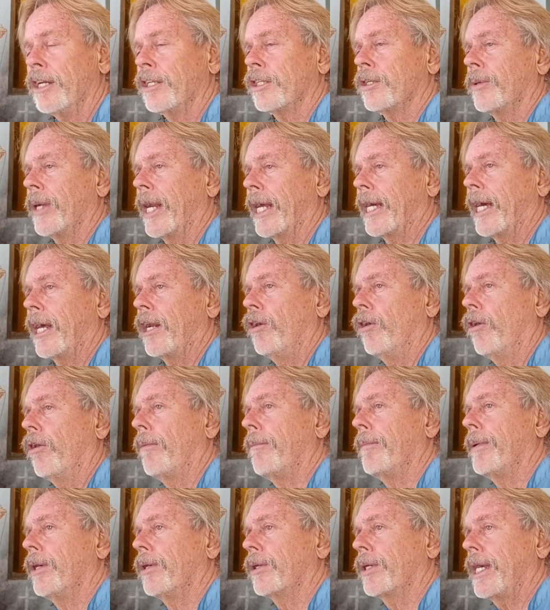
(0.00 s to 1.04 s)
So when I got a
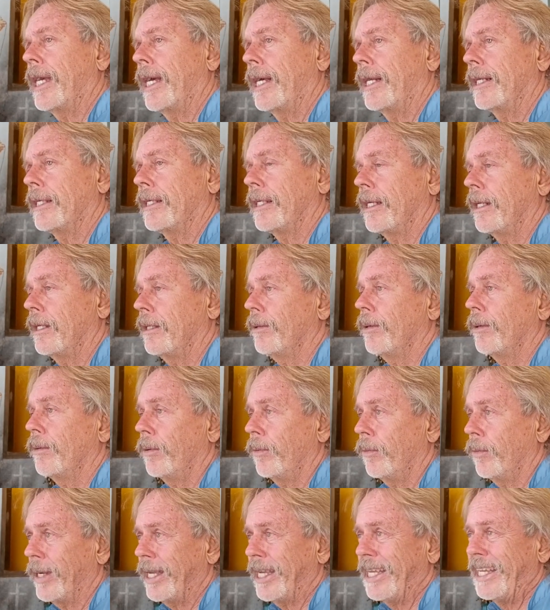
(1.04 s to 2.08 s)
hold of Bill Kennedy,
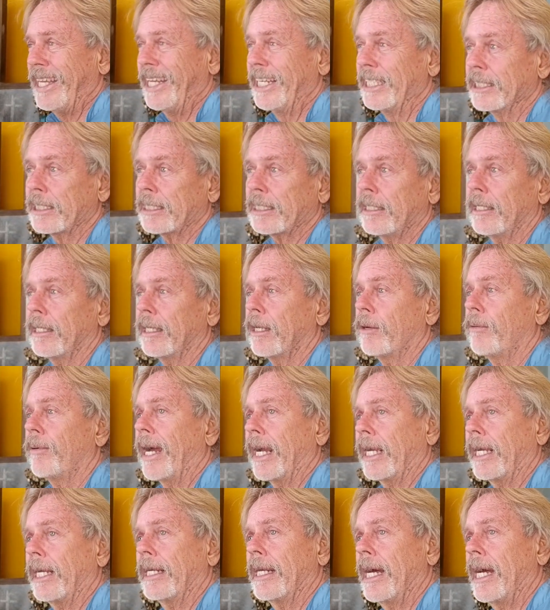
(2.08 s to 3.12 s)
we instantly
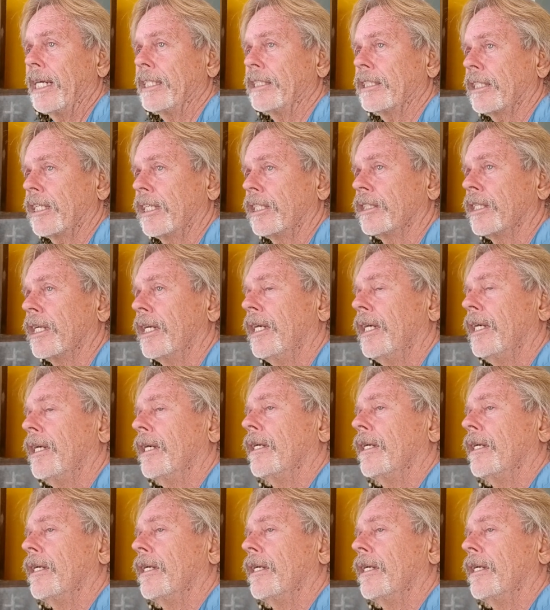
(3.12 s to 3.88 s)
recognized, because